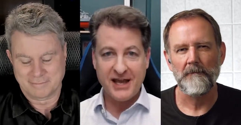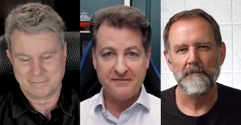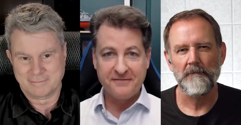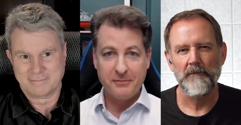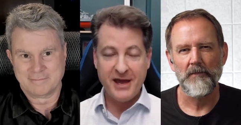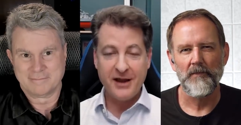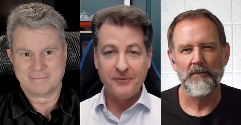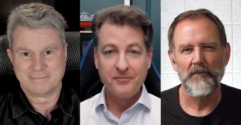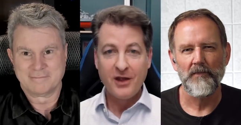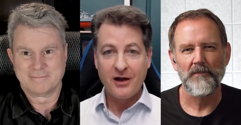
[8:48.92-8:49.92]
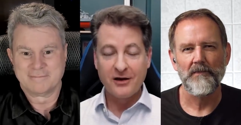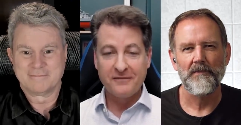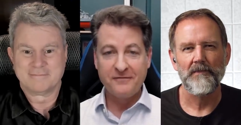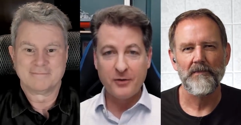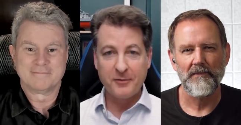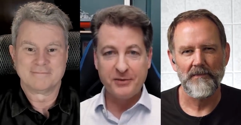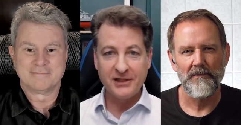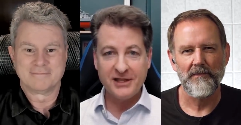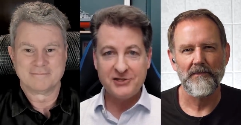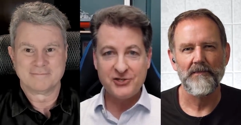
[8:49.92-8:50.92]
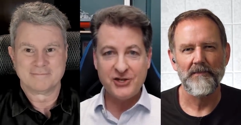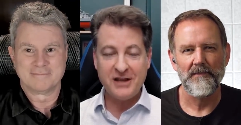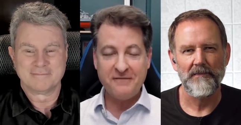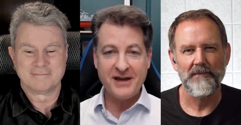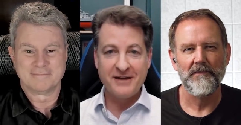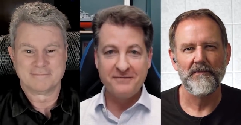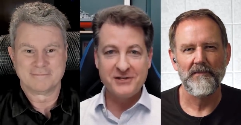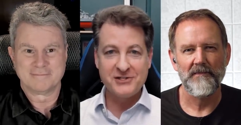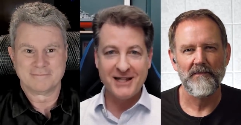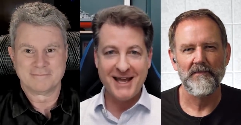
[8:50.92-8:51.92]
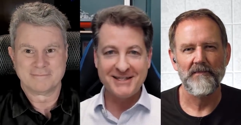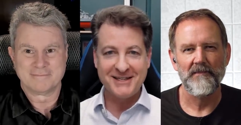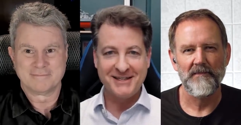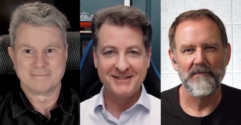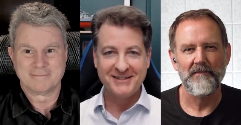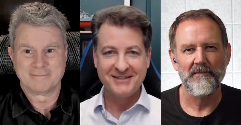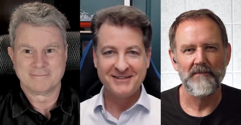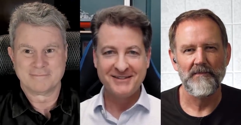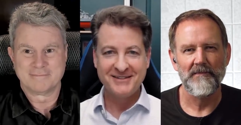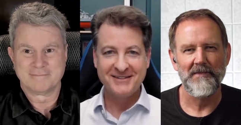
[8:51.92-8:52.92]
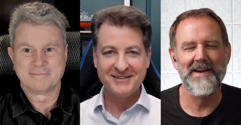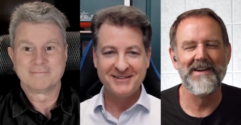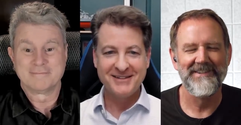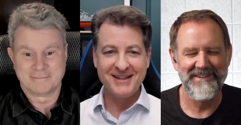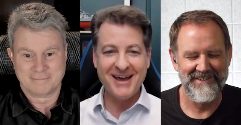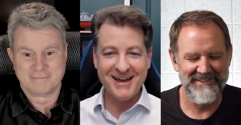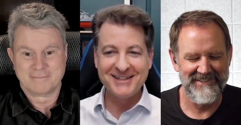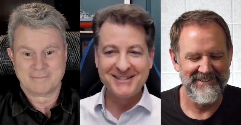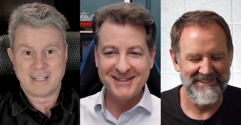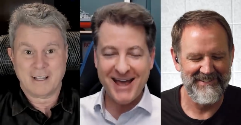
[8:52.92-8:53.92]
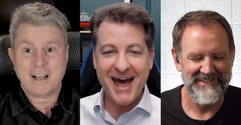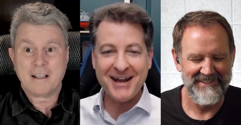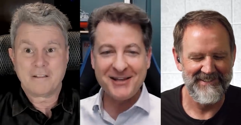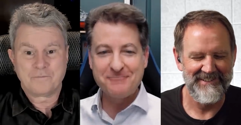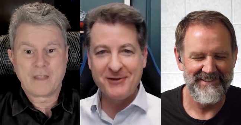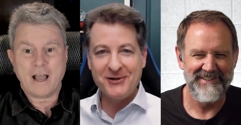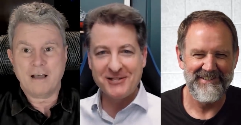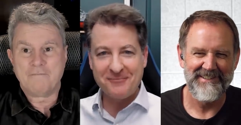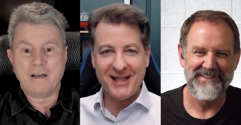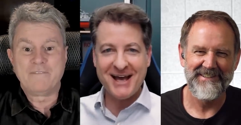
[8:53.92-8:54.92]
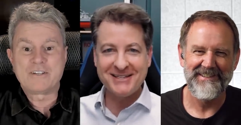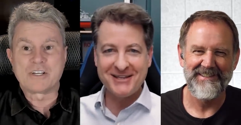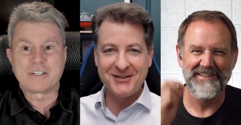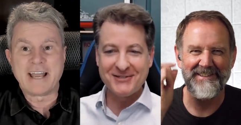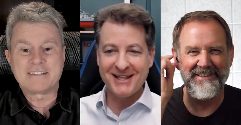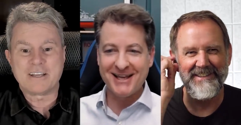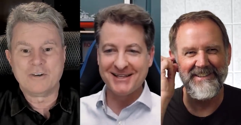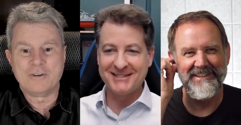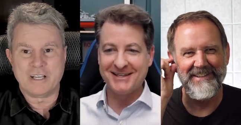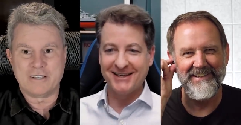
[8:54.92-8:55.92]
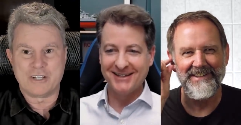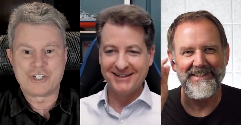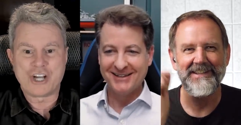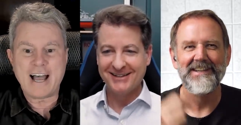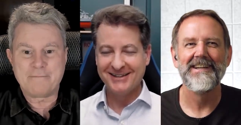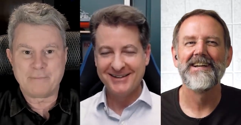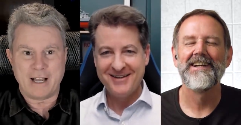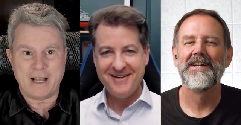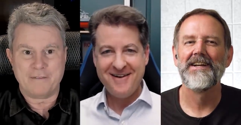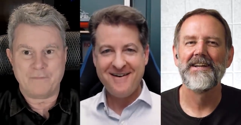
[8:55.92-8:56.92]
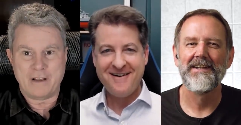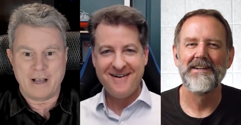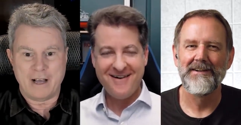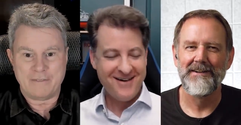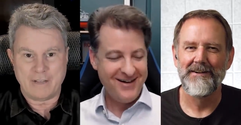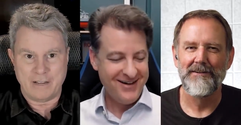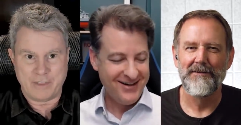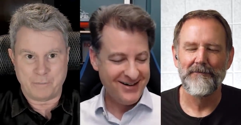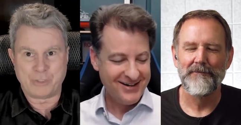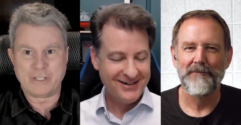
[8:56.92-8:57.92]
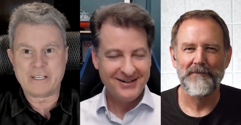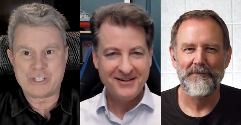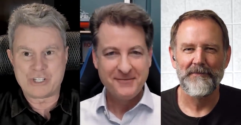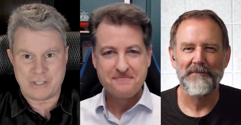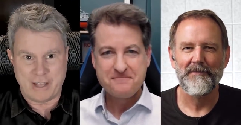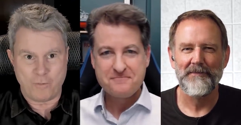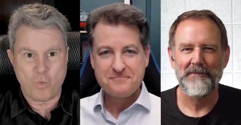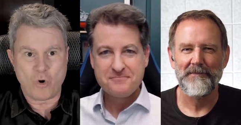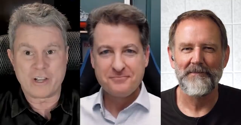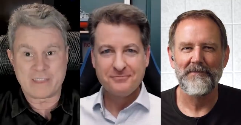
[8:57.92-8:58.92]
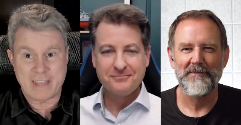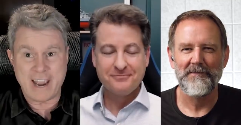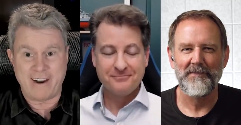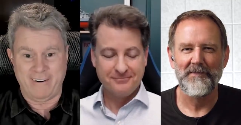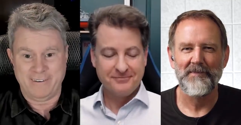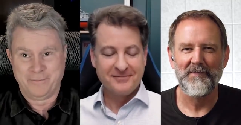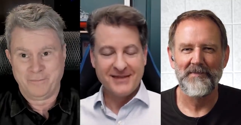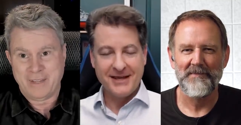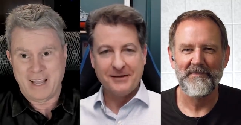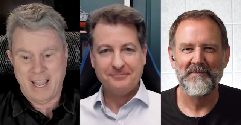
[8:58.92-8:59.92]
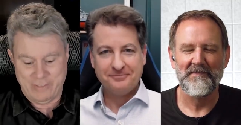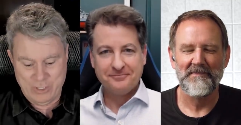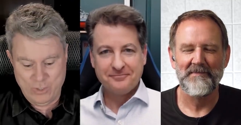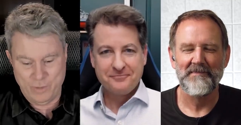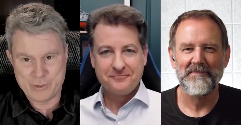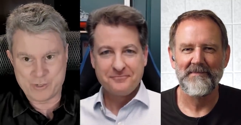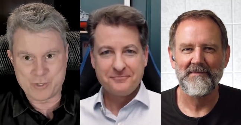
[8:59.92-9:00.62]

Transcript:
Speaker 1: have for mayor are a former police chief and a vigilante. That's, that is Bill
Speaker 2: a, de Blasio's a vigilante legacy. Who did the job of, of, of the police that weren't there. Yeah, I have enormous